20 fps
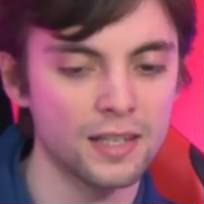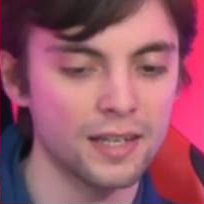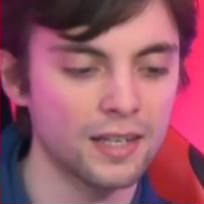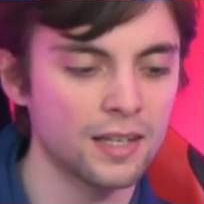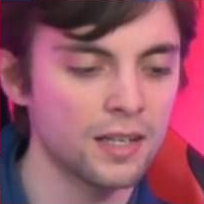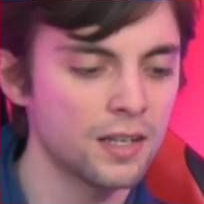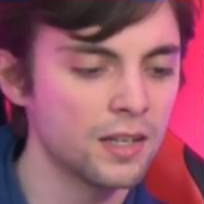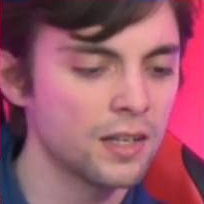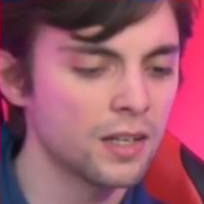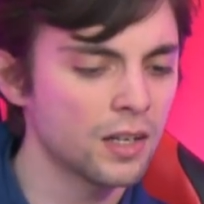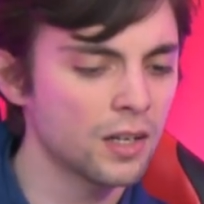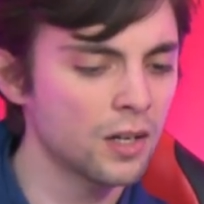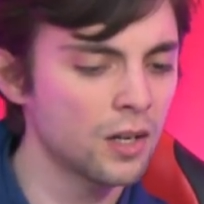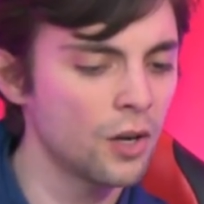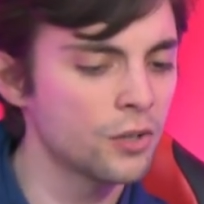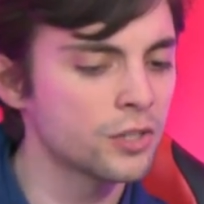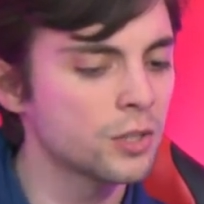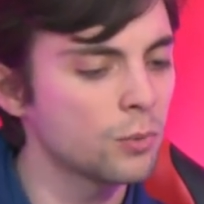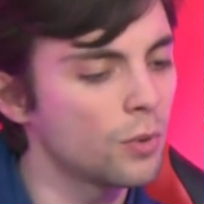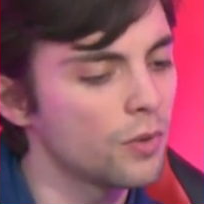like
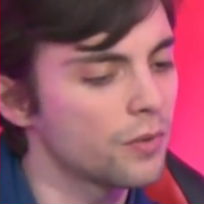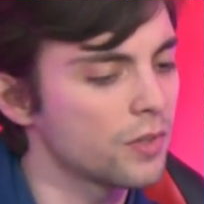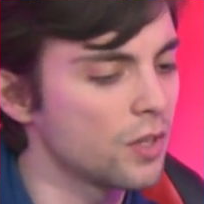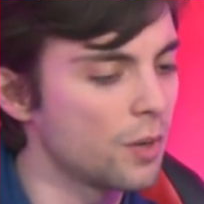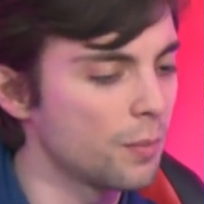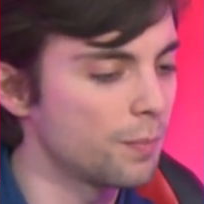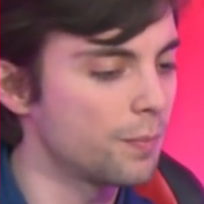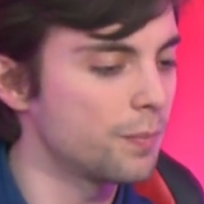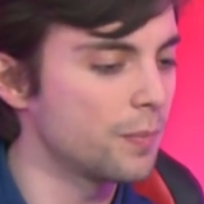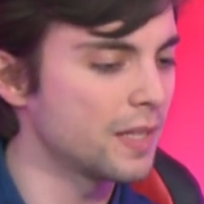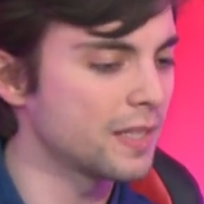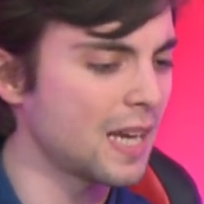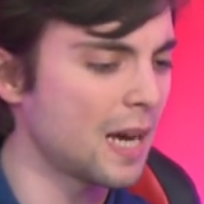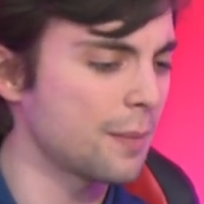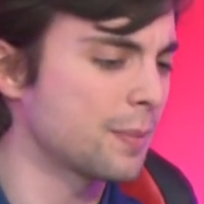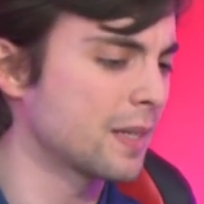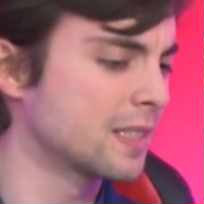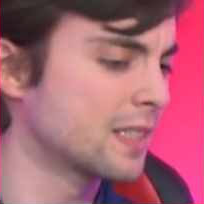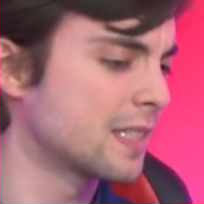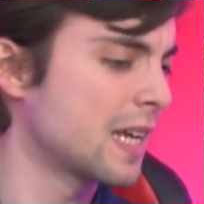close to what is
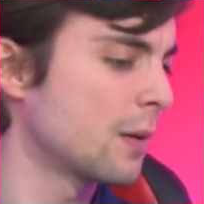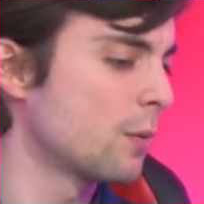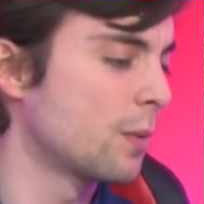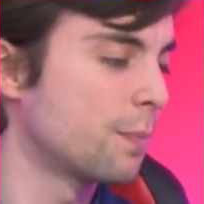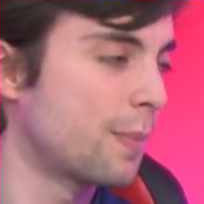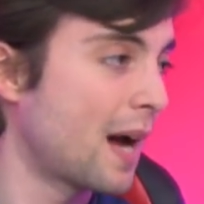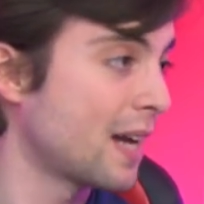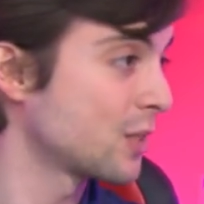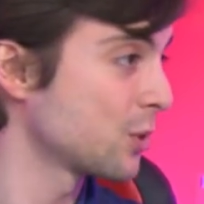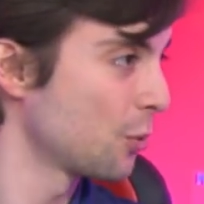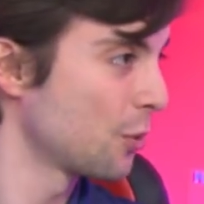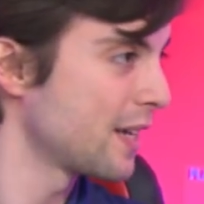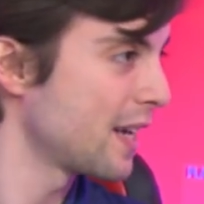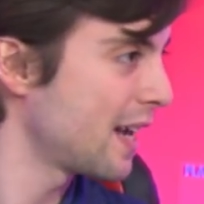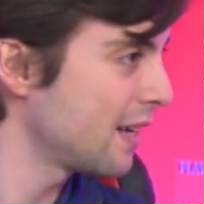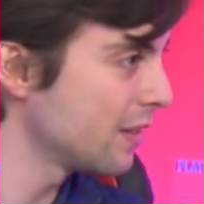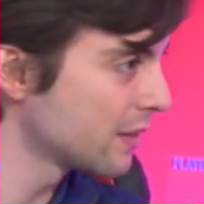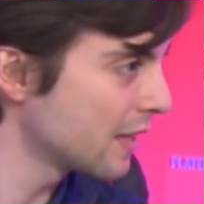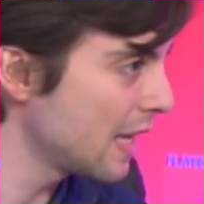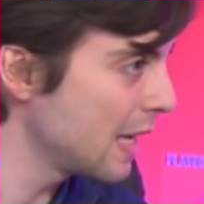happening today with Battle
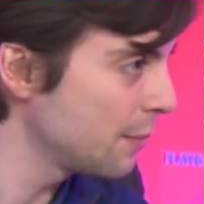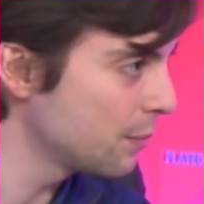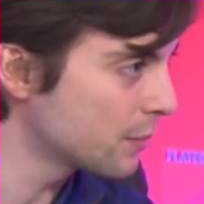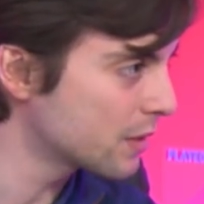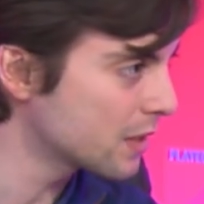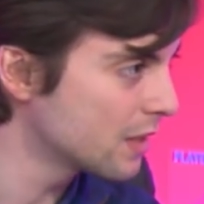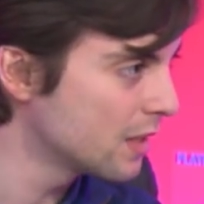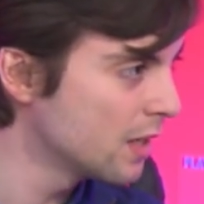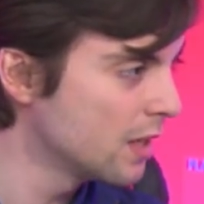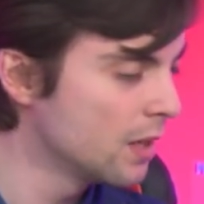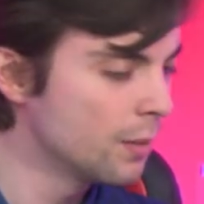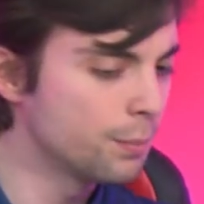Royale games,